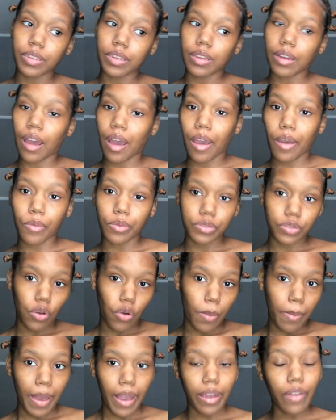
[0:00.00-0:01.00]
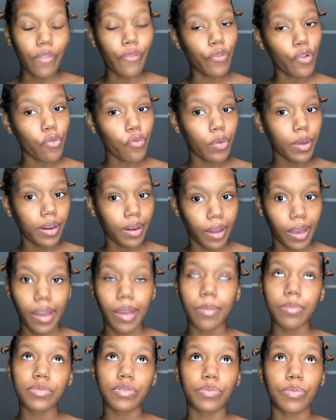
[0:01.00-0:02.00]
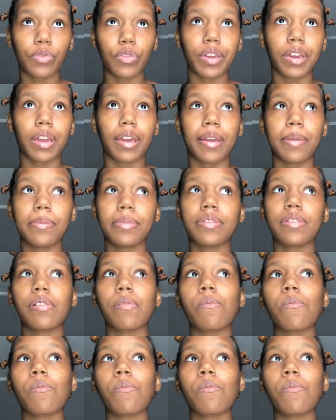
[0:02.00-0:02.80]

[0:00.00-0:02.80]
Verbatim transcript: and I was going back and forth with names, boy names.